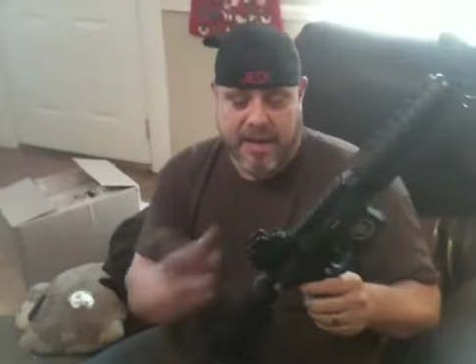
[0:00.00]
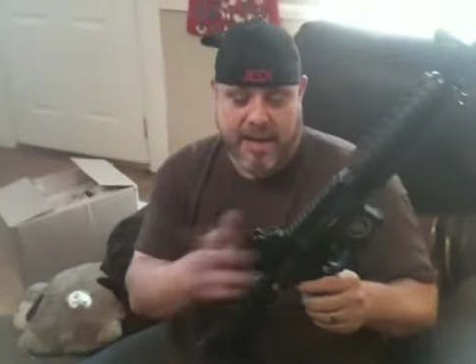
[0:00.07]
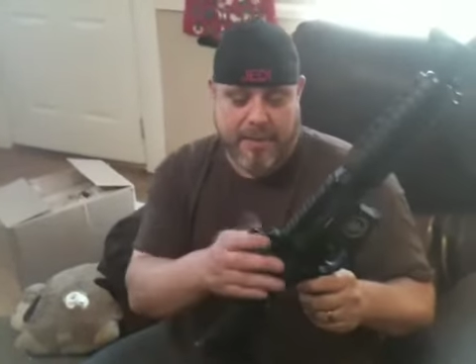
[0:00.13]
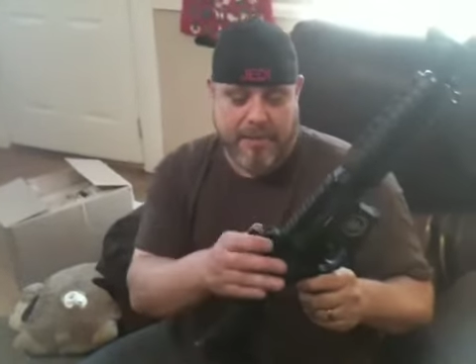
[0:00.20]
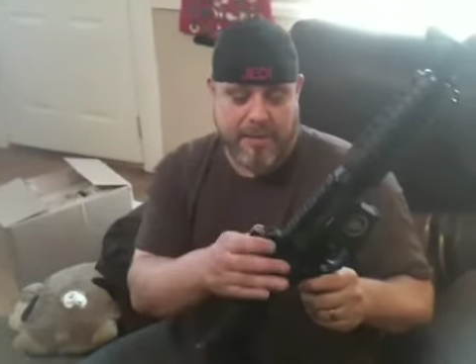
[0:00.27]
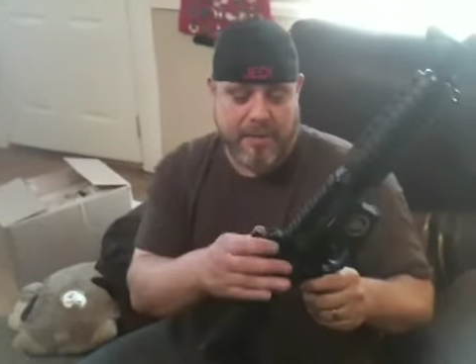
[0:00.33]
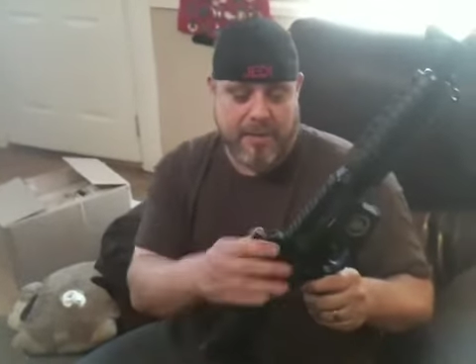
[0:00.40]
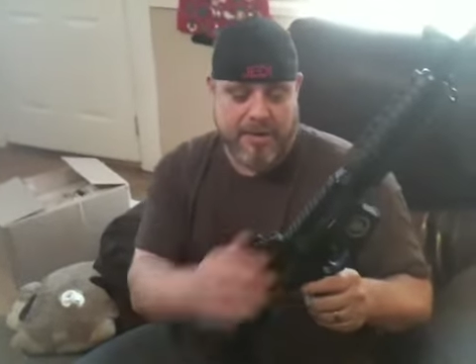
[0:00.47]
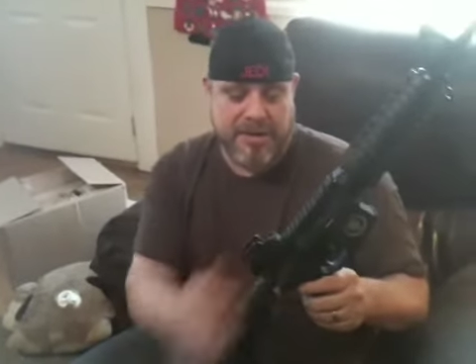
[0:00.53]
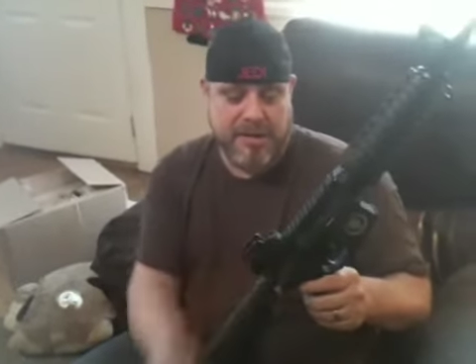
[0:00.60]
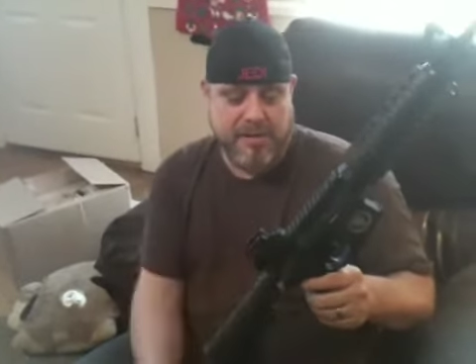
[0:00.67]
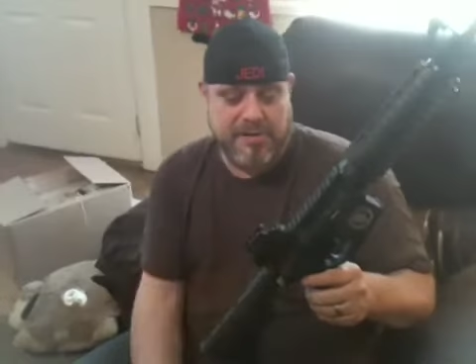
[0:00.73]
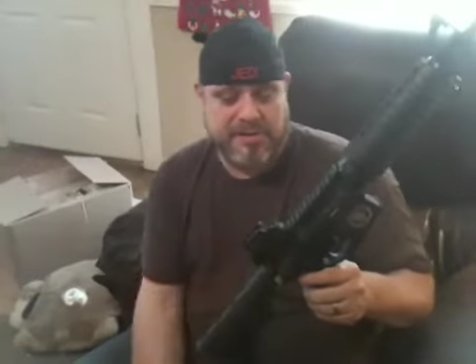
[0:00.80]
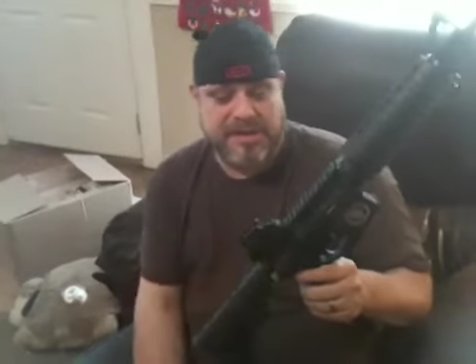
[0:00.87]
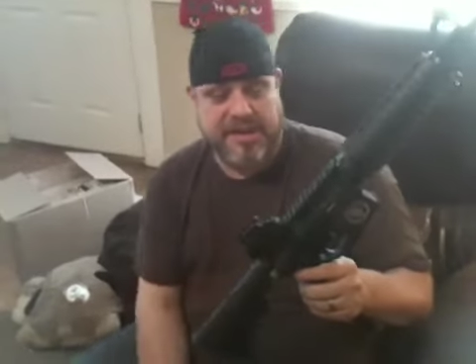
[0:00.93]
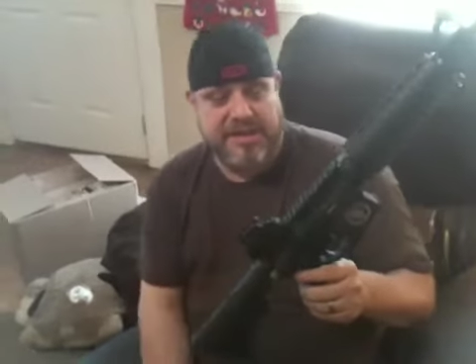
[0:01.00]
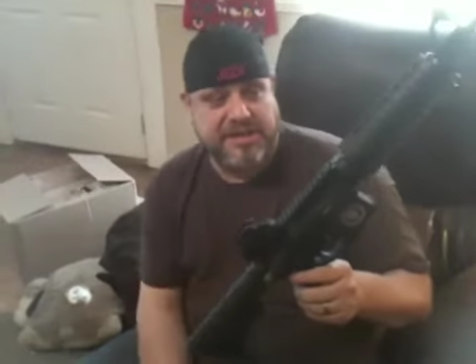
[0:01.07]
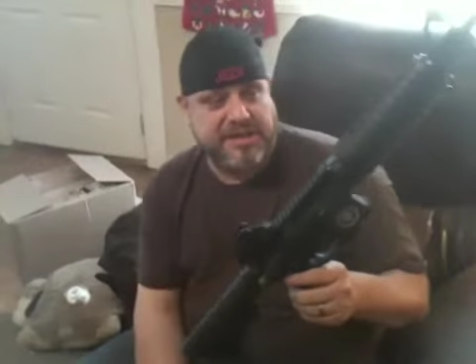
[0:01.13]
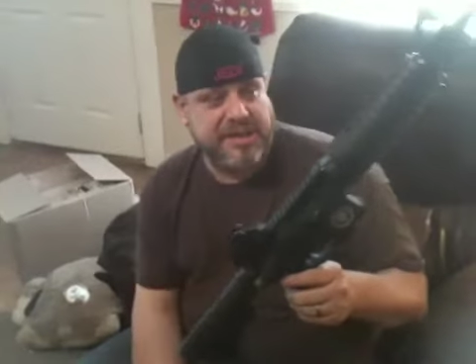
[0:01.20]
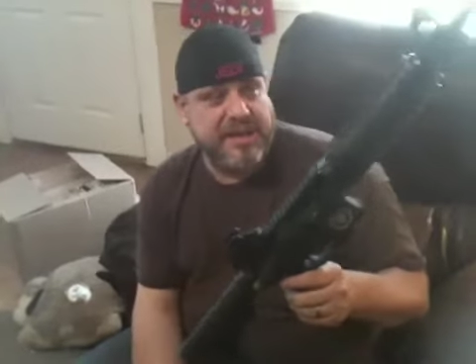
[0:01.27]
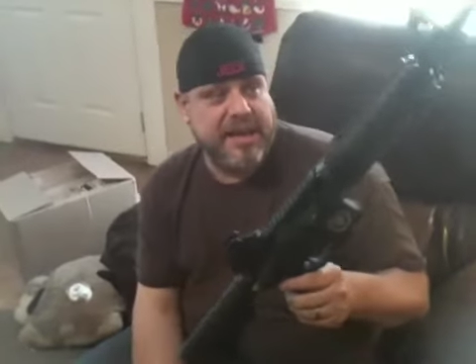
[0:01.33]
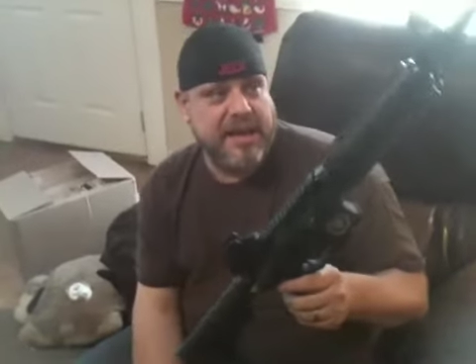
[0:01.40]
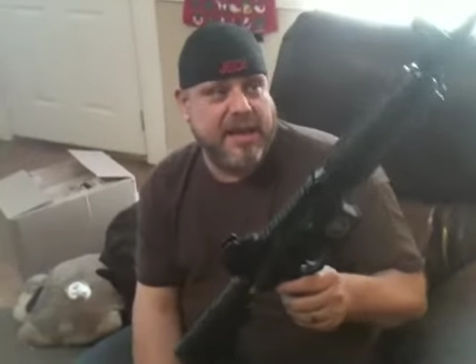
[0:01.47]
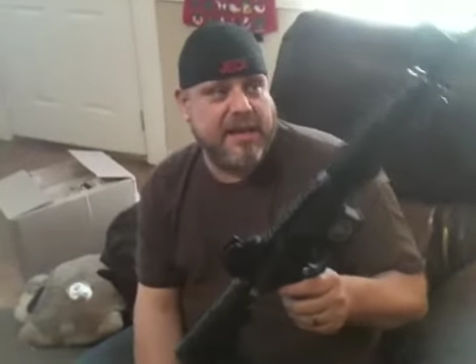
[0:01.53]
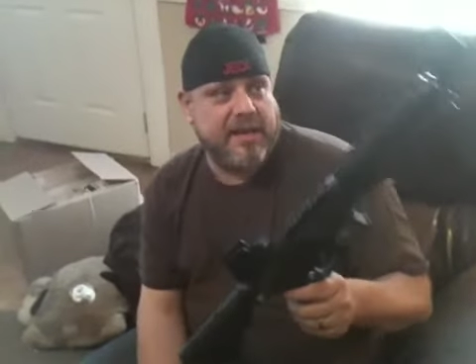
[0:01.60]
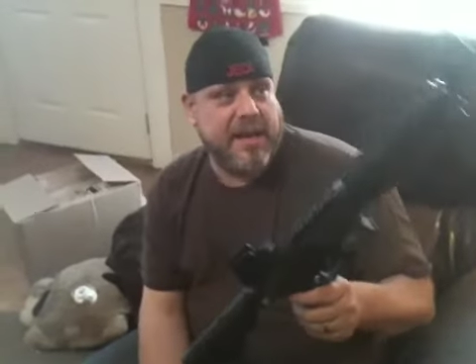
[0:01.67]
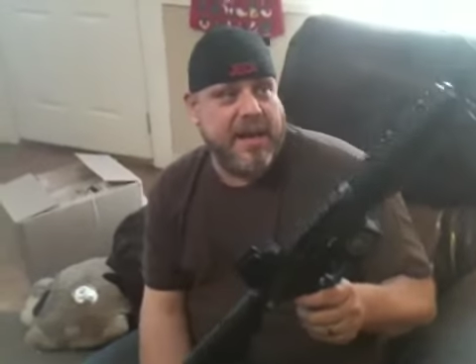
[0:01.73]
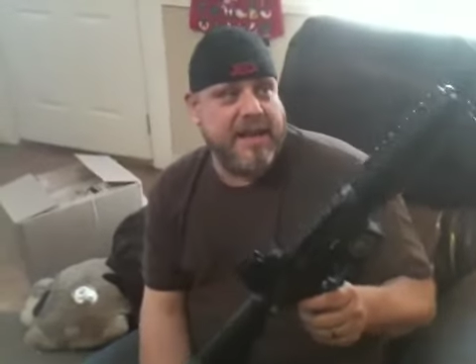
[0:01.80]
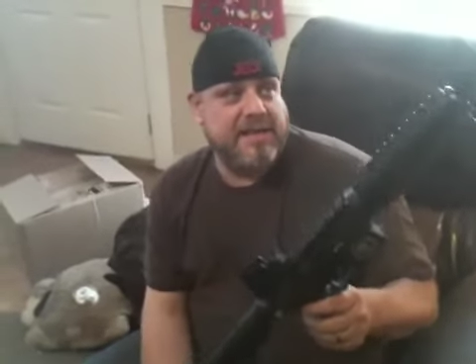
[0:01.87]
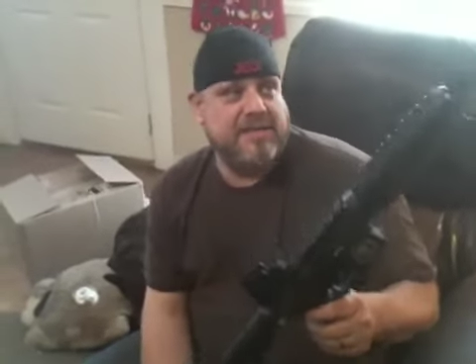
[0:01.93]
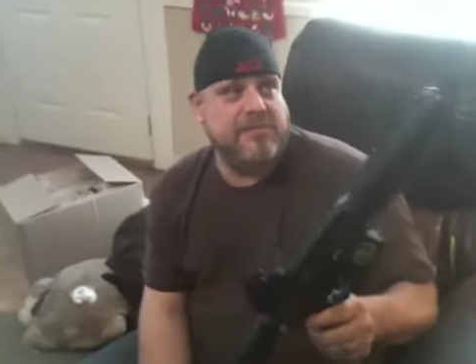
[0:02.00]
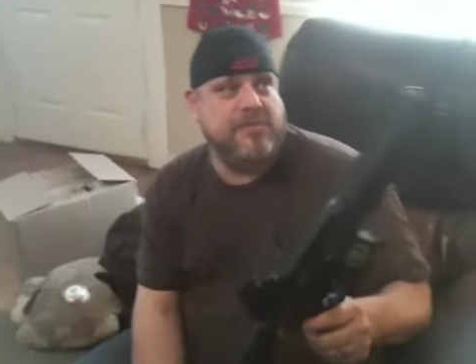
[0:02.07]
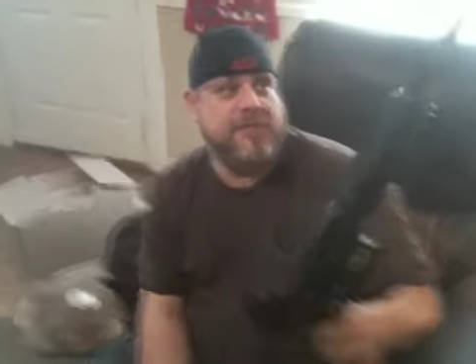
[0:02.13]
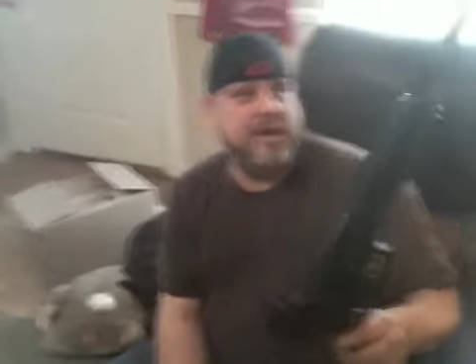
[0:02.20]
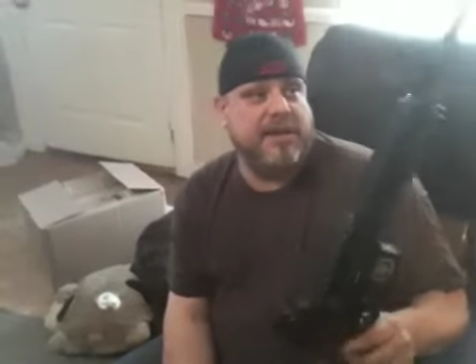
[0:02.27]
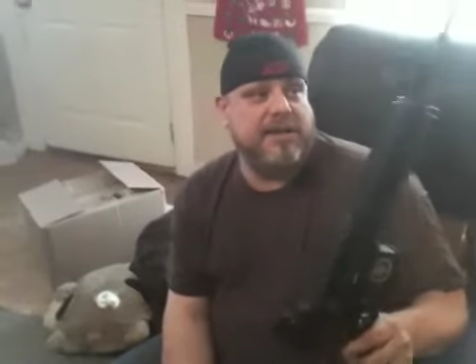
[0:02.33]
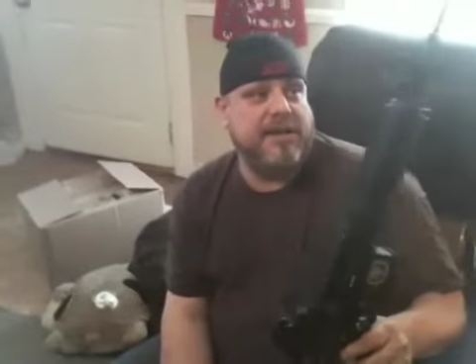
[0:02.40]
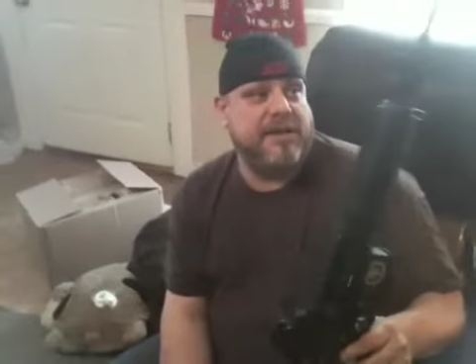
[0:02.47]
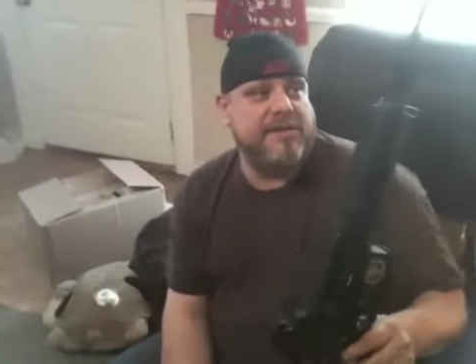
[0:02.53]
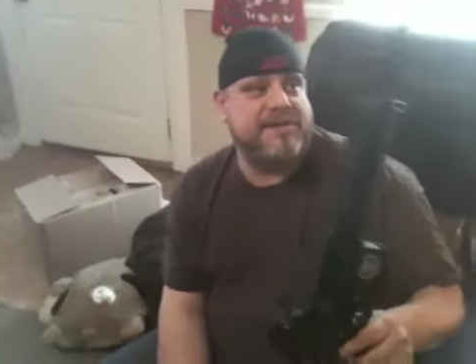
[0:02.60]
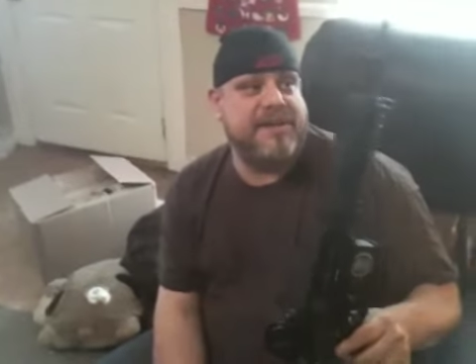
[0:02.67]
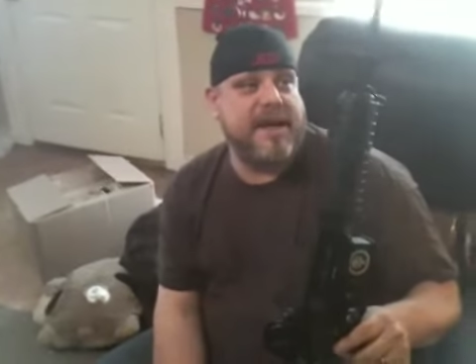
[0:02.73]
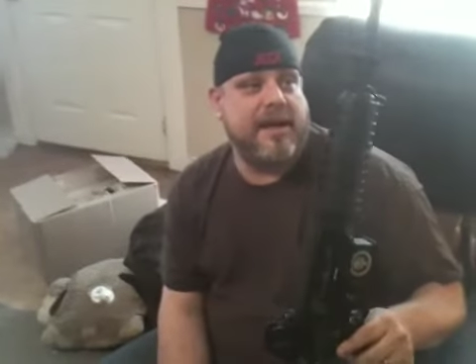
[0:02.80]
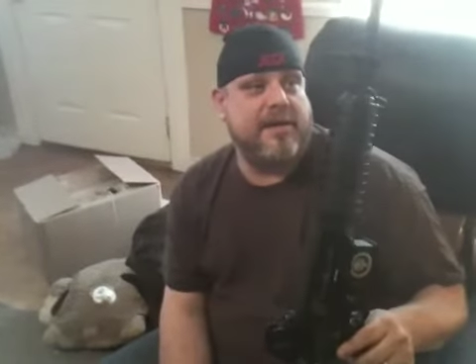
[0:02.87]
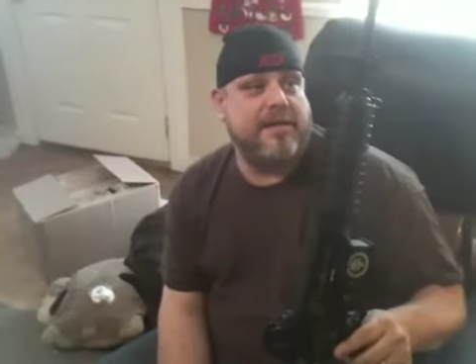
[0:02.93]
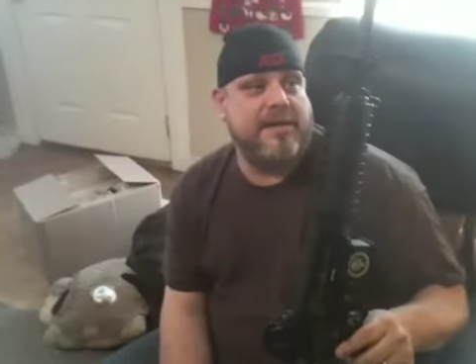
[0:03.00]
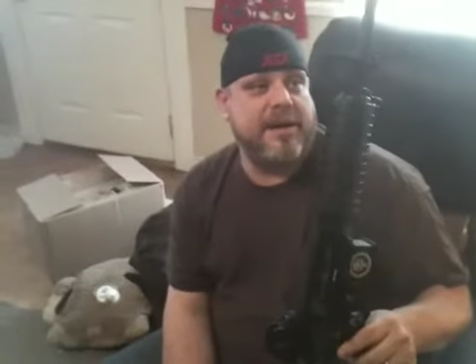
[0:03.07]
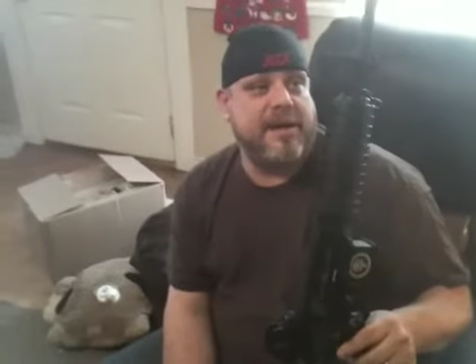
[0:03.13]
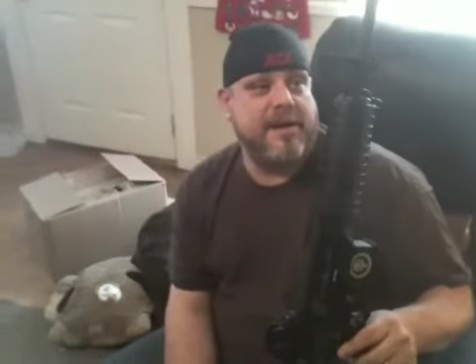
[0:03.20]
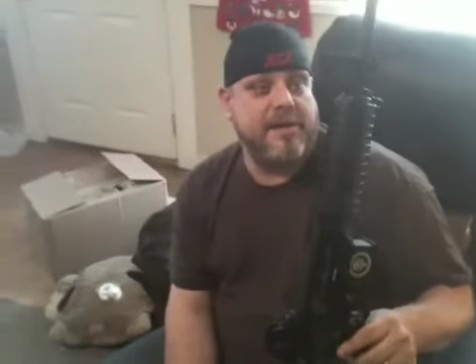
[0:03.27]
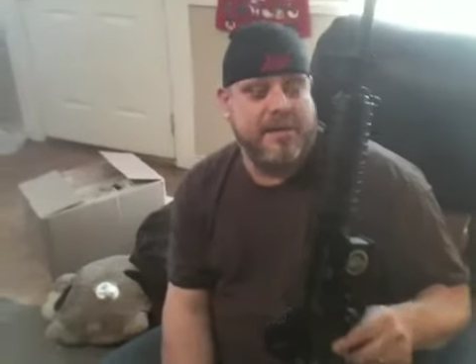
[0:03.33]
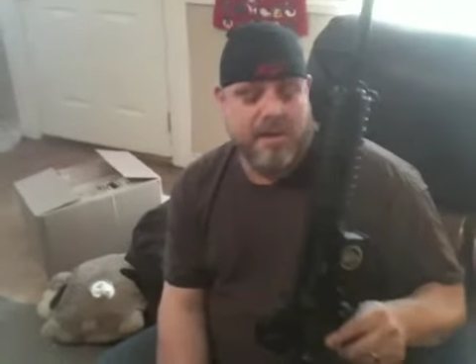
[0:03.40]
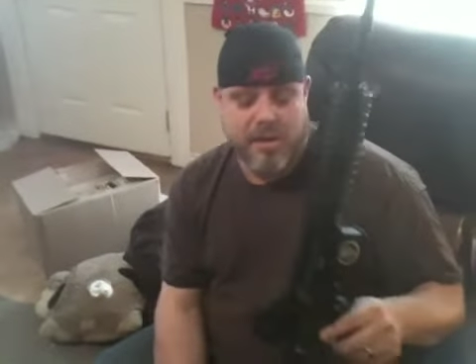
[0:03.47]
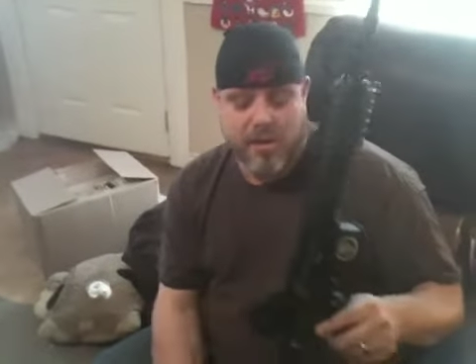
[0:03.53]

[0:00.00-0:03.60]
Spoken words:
I put on a UTG A2 cut down sight on there,